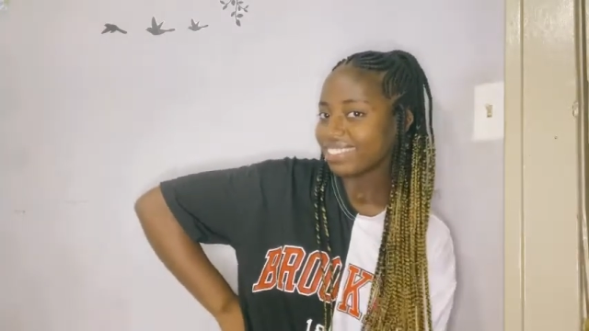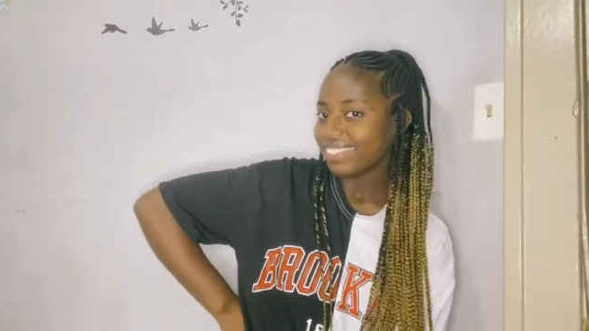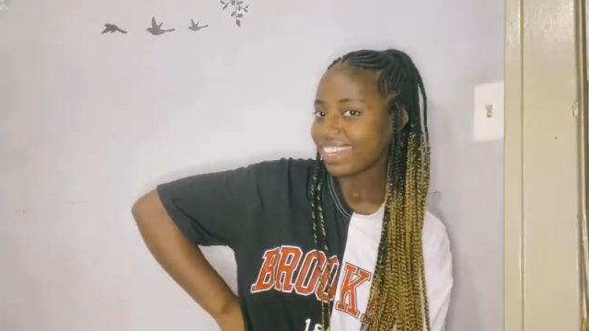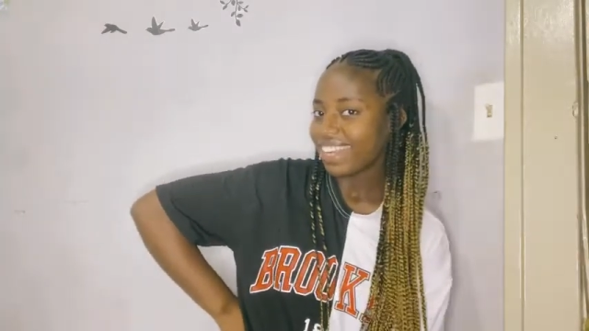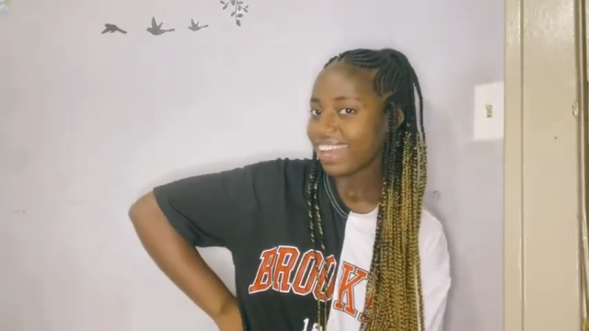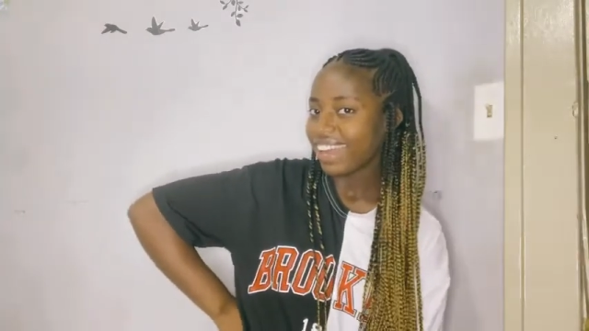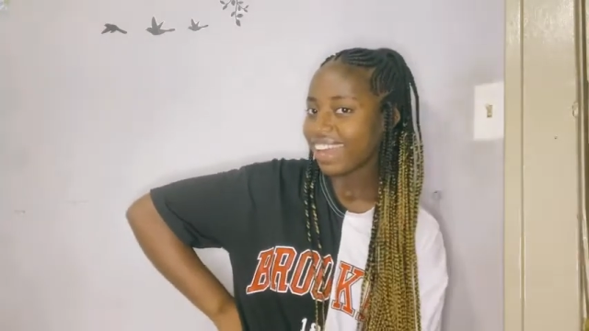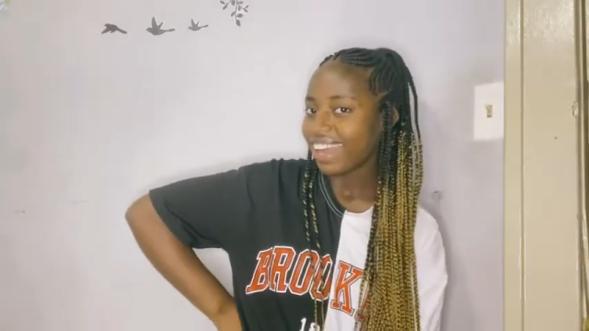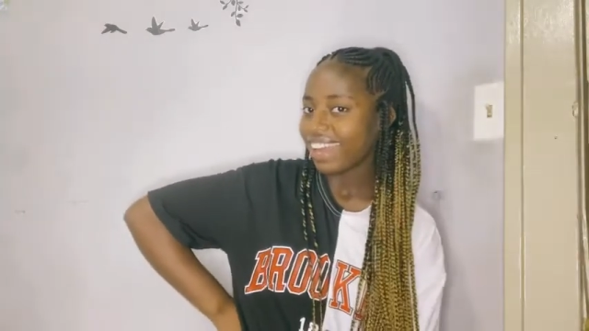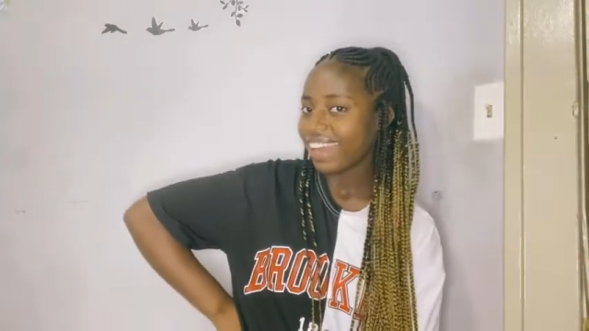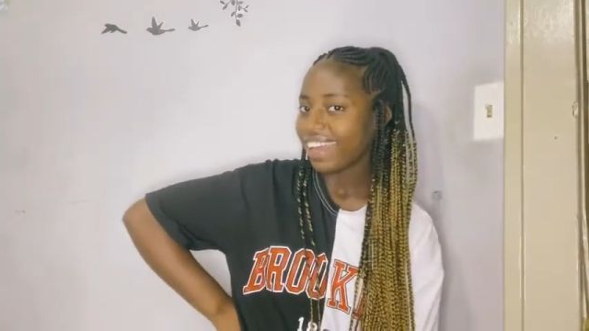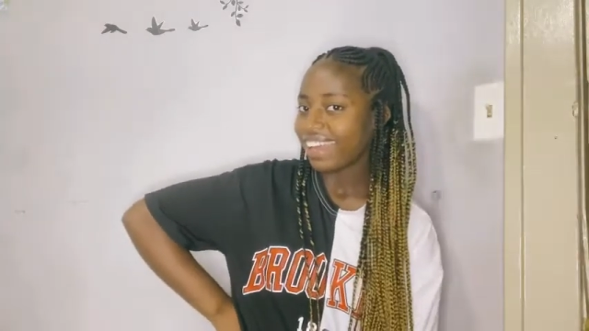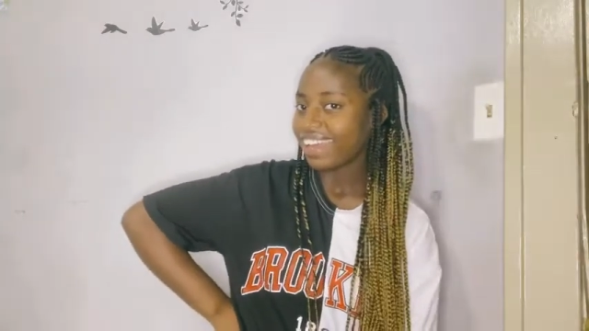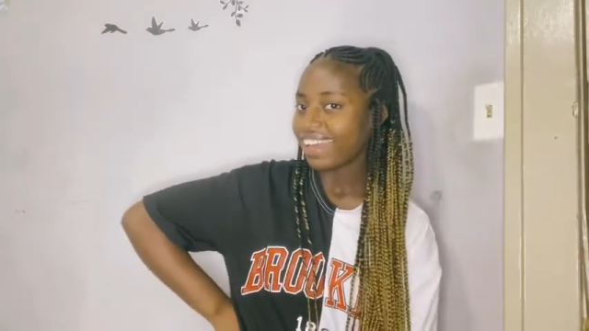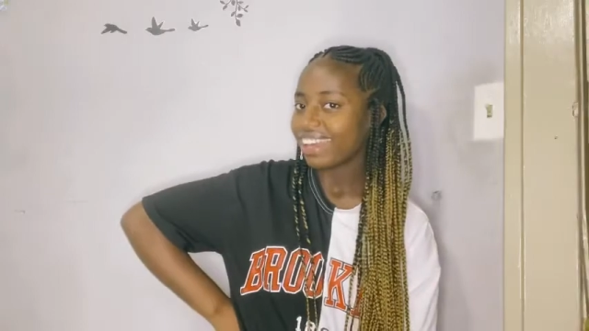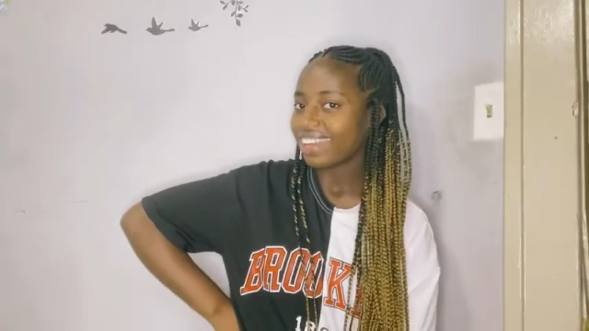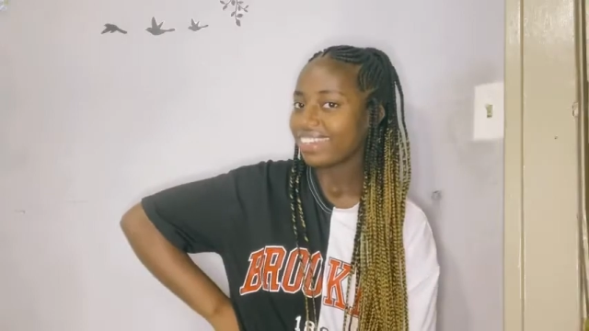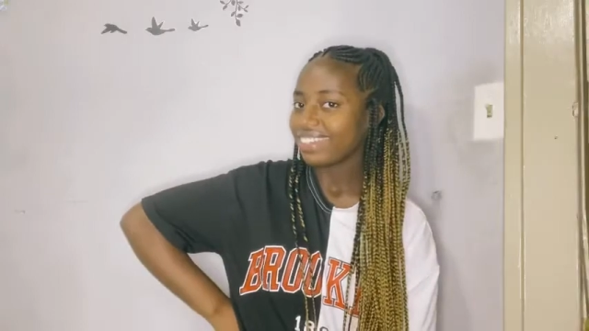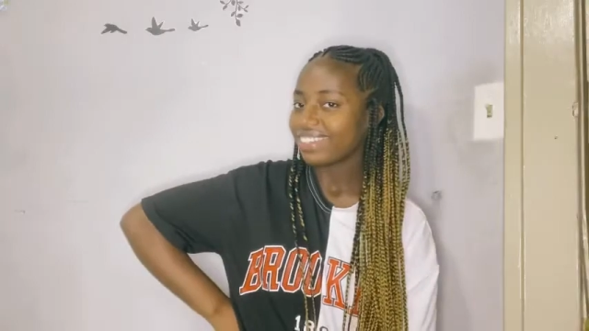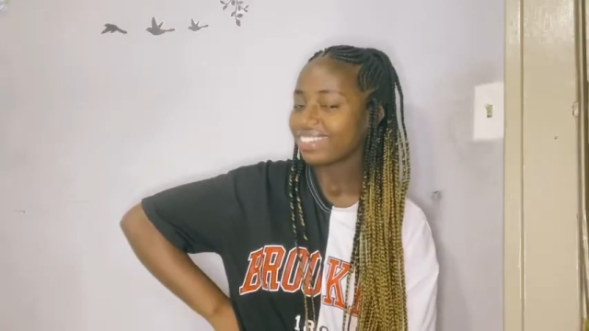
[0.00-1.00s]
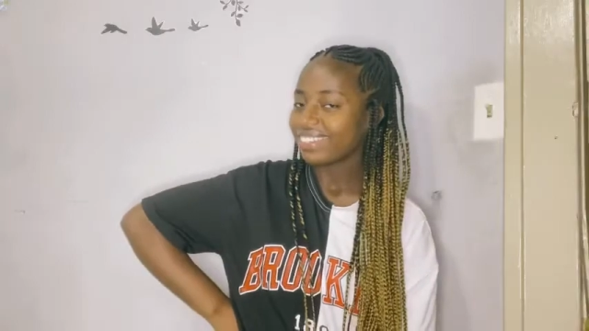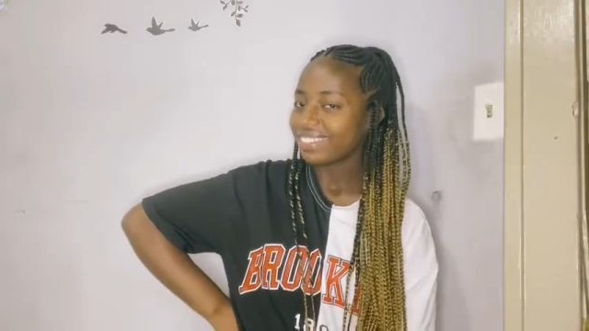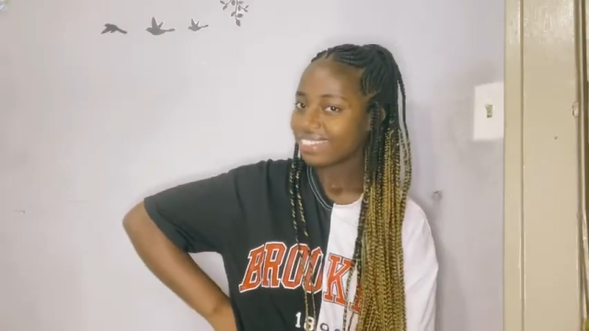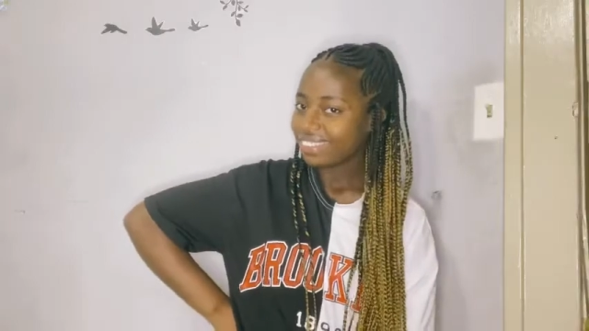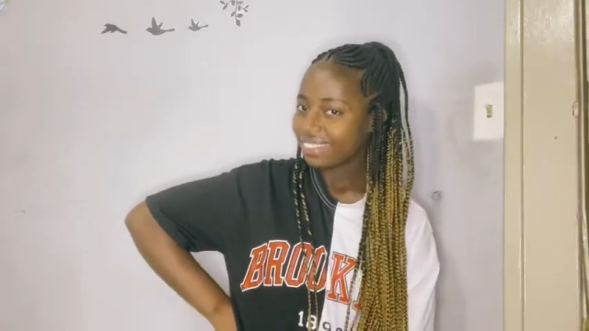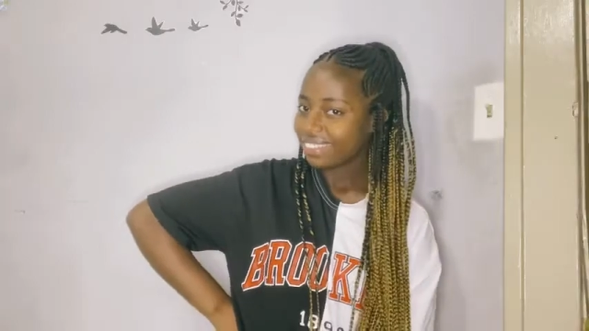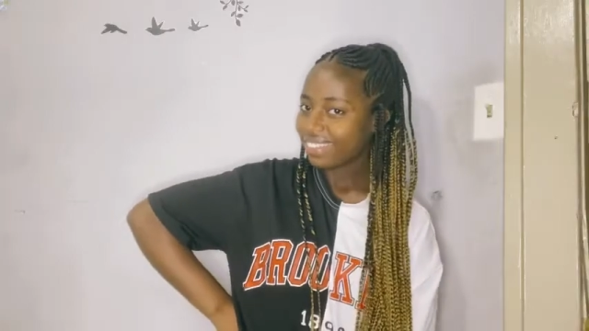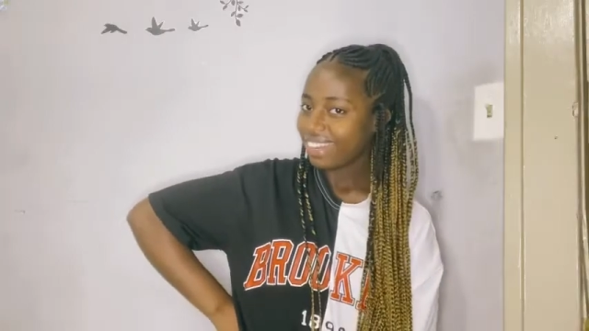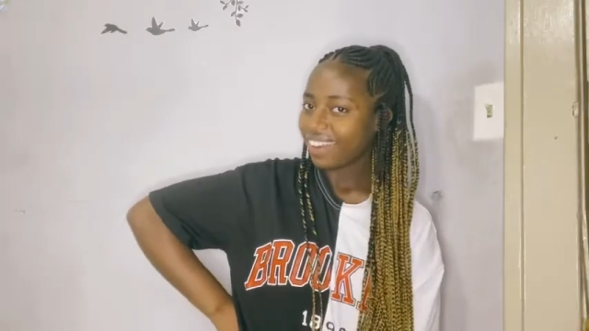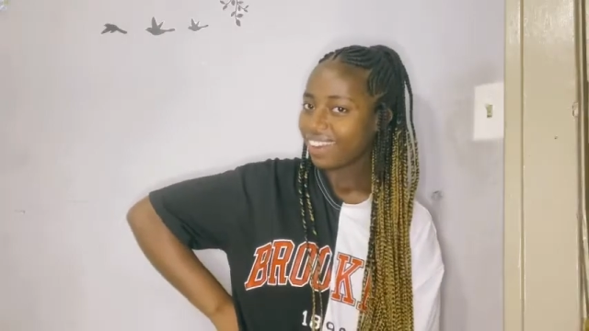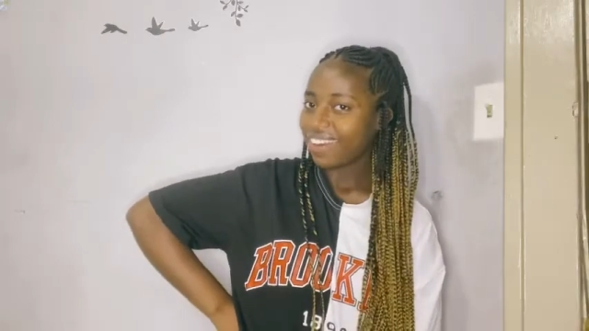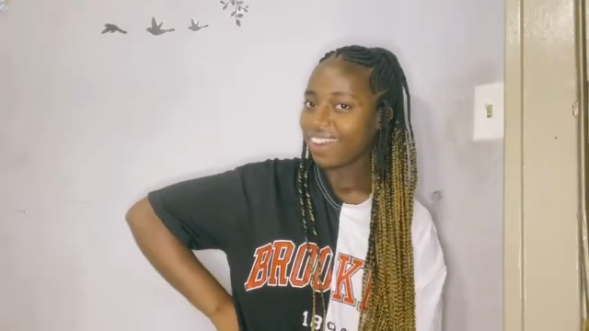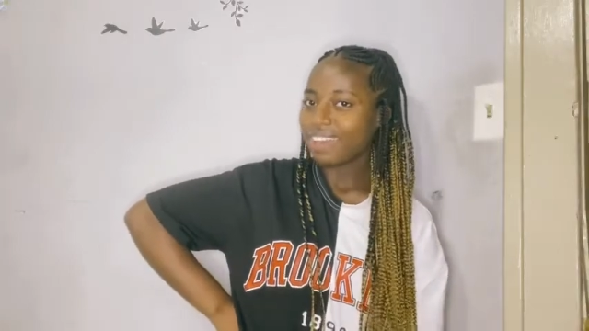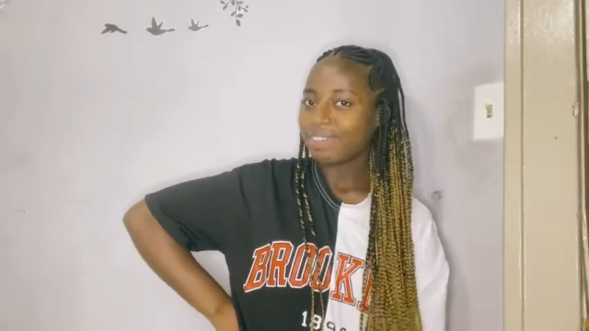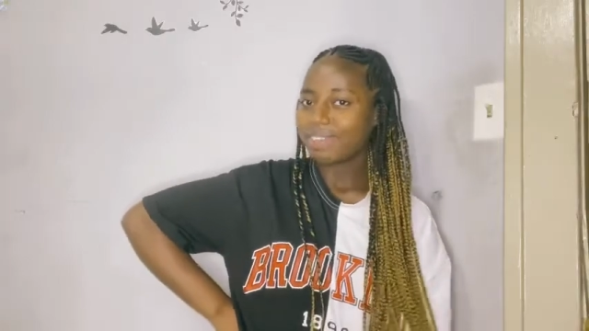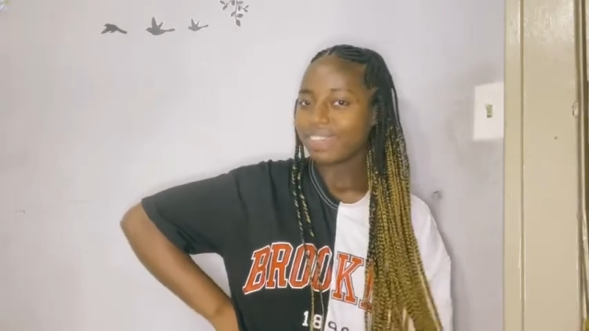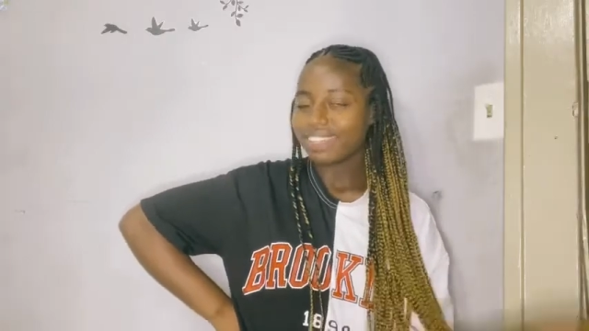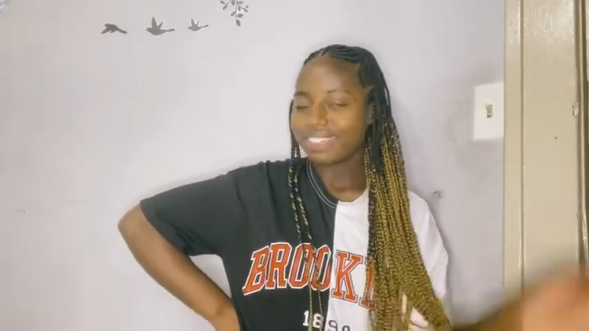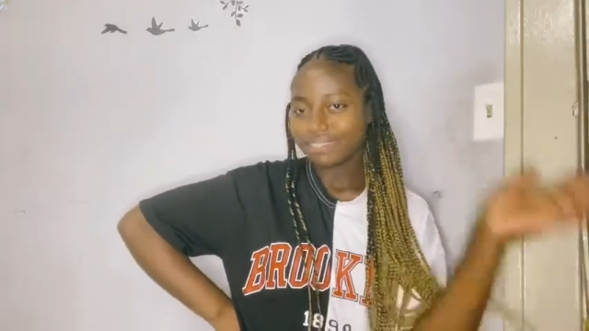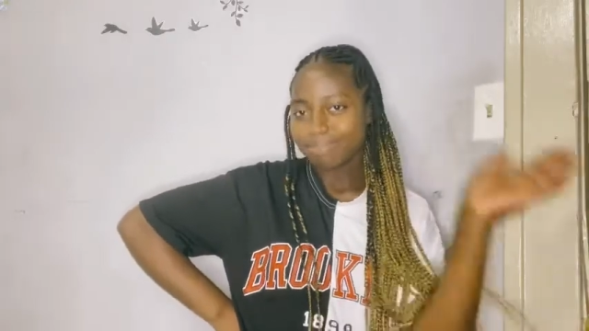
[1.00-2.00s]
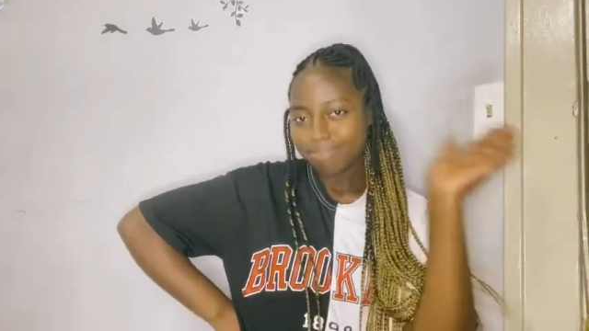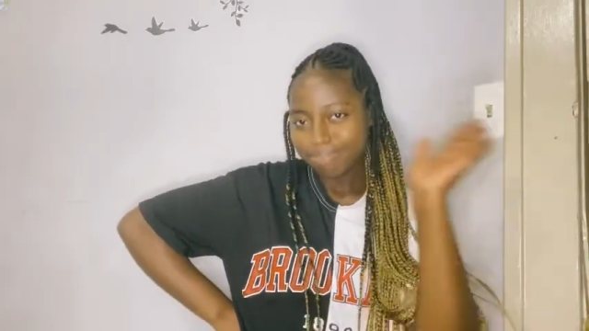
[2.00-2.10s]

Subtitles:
All right, bye.